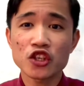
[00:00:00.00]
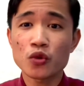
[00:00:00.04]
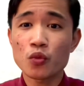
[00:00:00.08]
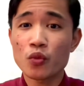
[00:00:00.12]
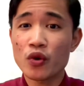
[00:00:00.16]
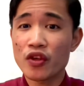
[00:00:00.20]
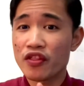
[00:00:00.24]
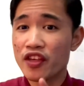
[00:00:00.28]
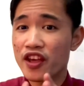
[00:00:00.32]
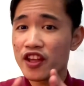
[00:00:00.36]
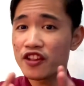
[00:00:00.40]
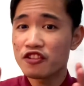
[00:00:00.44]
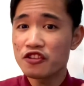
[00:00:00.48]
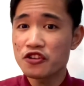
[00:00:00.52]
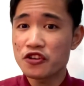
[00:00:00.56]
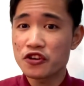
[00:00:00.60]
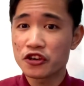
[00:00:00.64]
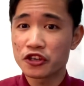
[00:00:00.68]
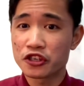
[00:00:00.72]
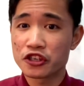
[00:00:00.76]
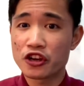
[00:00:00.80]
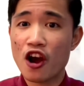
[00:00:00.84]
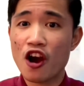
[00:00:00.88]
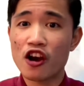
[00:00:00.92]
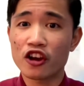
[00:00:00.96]
within your
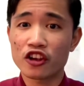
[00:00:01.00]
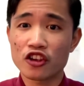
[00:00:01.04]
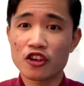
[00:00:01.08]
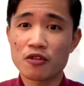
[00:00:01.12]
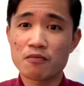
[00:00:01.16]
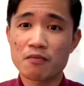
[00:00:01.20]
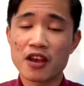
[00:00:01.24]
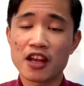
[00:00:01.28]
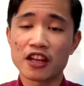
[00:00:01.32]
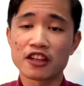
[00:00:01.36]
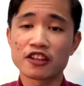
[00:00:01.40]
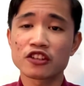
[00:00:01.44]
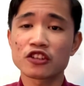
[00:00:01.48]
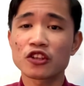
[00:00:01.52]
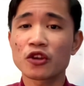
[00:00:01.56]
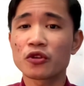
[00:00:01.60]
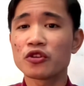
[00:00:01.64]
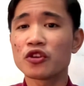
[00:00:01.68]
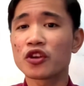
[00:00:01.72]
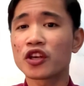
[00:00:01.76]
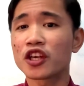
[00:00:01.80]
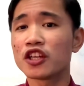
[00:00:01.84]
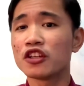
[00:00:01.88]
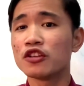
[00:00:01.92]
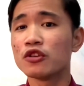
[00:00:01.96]
document. So
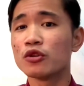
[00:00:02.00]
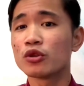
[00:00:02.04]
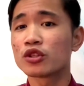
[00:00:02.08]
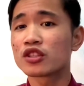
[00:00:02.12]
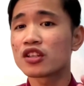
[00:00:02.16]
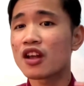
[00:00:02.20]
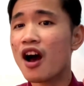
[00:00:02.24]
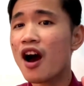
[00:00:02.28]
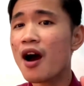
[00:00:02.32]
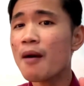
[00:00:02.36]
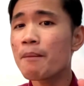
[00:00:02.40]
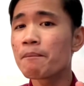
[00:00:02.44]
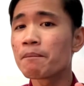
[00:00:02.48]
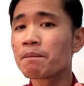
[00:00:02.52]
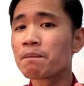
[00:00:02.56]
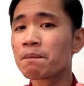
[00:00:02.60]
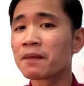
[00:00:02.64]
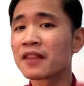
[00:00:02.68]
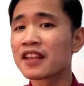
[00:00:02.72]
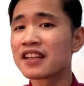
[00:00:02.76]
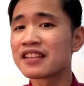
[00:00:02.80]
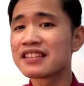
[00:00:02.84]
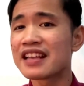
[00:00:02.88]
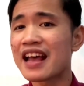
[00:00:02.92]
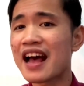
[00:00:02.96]
you can use
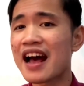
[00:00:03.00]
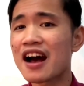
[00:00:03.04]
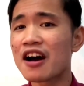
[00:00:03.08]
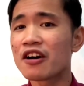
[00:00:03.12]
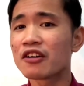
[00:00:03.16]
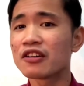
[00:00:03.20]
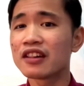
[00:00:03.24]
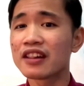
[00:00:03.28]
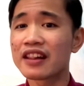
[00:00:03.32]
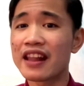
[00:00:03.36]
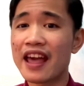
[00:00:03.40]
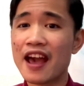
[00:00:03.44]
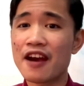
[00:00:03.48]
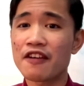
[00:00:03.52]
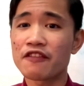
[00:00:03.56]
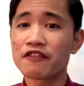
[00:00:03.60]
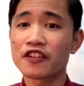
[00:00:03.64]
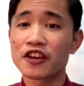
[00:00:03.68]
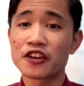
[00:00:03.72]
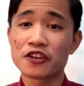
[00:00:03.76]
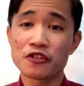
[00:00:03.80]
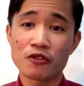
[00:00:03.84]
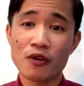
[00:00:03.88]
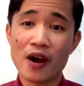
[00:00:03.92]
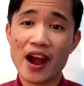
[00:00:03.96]
up, down, left,
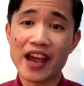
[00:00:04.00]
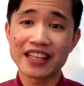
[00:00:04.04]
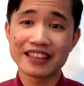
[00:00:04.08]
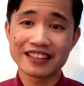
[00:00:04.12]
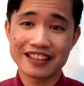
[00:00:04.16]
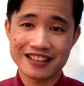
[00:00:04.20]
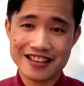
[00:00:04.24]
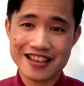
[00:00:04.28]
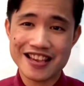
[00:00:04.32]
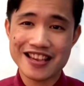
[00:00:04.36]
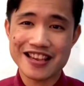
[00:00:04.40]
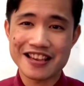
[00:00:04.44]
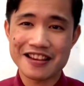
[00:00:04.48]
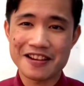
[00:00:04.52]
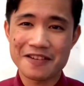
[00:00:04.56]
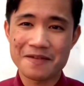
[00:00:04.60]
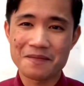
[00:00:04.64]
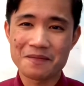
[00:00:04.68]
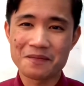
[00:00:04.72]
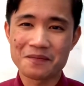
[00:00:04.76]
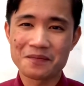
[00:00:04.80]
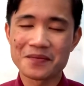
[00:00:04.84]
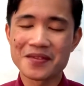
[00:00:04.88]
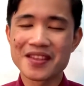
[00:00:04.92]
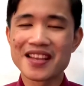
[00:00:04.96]
and right key.
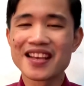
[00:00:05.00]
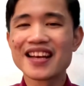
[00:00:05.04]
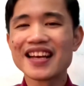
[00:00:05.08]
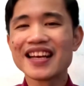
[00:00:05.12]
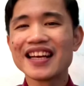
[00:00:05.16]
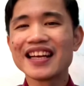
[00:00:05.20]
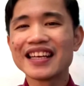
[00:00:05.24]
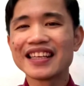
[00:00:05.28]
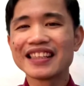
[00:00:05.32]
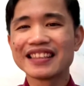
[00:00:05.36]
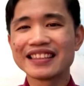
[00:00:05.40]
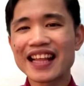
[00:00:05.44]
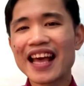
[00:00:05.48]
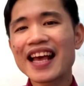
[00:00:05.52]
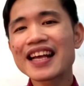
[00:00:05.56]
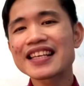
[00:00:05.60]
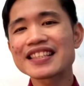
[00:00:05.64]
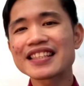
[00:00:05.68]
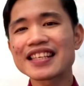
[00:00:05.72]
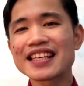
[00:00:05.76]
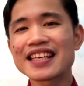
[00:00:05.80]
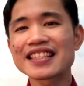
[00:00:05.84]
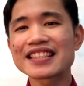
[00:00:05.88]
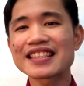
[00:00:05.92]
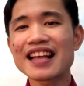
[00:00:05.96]

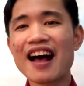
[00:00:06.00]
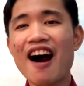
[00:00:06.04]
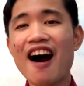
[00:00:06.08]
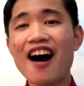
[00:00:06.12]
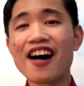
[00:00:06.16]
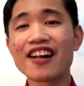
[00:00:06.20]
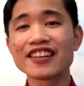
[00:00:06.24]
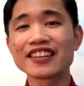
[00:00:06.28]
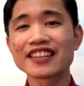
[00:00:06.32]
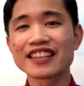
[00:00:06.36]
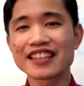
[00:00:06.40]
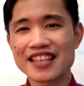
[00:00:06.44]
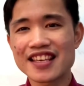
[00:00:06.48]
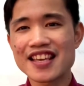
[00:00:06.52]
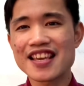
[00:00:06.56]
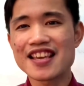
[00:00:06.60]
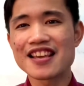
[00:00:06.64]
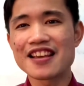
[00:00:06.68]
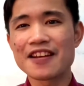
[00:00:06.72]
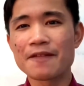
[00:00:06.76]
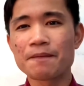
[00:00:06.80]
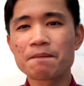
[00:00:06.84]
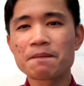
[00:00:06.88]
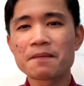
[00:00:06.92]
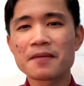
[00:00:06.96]
Next is Alt key.
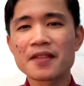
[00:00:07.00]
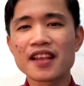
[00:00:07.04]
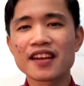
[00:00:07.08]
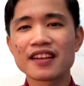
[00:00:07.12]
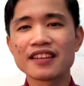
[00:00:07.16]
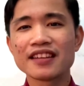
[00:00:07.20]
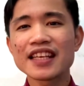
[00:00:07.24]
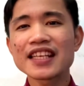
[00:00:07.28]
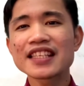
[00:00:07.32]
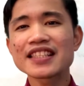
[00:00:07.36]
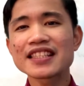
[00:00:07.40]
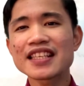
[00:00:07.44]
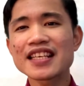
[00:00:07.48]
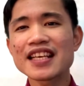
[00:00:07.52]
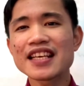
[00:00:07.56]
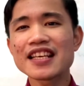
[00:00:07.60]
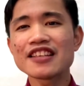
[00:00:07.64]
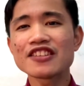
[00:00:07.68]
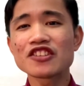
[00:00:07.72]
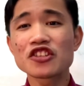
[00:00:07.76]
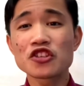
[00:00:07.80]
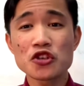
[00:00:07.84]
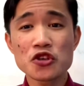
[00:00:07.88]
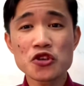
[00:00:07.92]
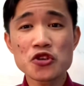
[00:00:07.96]
This key
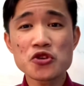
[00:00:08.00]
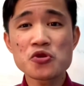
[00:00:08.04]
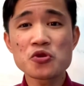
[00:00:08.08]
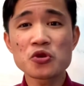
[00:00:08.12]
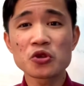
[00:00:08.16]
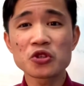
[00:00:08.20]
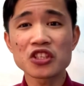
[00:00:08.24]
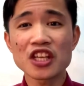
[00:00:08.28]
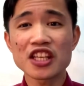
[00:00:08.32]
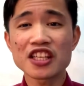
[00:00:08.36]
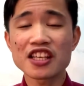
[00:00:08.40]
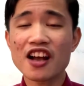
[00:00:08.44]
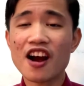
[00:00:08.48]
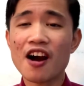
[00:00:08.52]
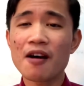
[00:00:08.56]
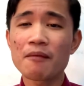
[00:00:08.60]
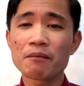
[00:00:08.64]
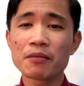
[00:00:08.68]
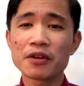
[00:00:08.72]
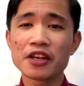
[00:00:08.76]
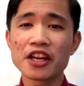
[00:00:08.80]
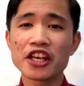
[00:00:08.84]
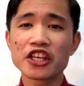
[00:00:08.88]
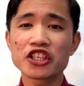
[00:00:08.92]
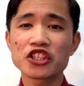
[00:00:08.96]
is used in
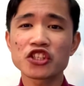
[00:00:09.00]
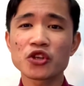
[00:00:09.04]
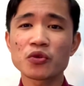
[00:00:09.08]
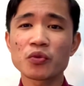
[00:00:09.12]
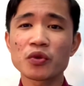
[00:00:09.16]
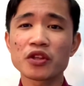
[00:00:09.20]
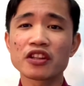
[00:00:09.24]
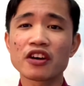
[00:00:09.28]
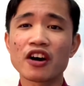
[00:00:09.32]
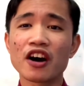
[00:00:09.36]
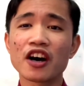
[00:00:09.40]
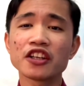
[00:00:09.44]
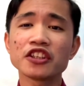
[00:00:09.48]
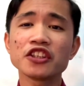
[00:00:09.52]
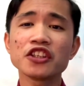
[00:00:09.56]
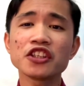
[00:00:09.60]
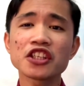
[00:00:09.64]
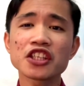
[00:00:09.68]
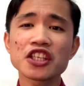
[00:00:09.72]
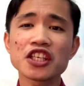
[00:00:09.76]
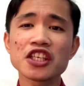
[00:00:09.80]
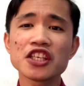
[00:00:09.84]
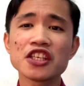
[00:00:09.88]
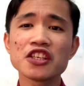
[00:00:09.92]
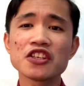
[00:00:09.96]
combination with other
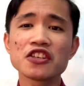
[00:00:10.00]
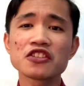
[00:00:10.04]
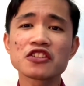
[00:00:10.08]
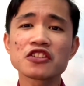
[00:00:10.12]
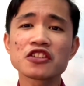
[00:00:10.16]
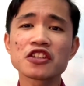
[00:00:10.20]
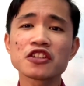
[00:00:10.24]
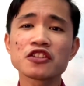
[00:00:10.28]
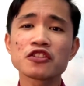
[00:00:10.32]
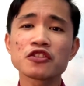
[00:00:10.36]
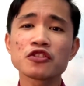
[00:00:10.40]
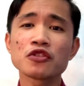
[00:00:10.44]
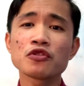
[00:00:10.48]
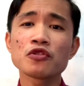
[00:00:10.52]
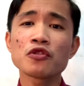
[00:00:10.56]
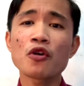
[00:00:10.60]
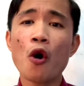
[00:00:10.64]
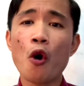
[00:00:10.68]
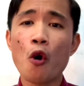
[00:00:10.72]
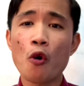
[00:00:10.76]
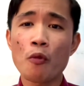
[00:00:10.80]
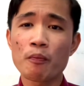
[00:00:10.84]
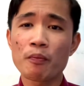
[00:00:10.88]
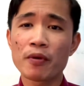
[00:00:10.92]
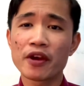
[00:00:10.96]
keys to
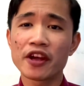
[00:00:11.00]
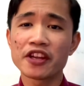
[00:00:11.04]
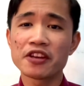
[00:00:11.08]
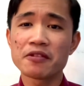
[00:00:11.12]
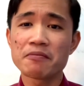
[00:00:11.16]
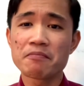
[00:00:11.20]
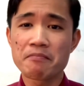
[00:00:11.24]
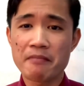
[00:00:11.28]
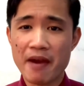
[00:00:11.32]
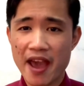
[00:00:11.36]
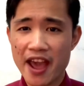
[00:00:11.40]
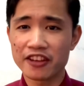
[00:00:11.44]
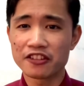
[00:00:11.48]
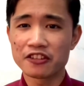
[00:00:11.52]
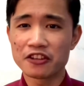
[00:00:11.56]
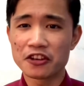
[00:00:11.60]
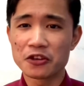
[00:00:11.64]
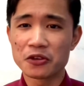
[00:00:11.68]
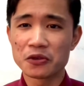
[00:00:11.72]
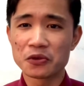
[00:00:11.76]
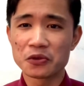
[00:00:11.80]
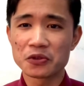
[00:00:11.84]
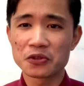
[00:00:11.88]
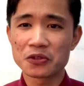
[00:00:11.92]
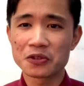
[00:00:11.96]
open
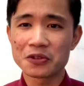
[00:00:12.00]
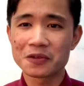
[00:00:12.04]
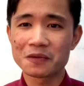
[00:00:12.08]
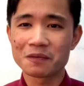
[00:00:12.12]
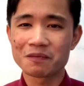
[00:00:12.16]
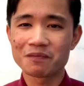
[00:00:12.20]
menus.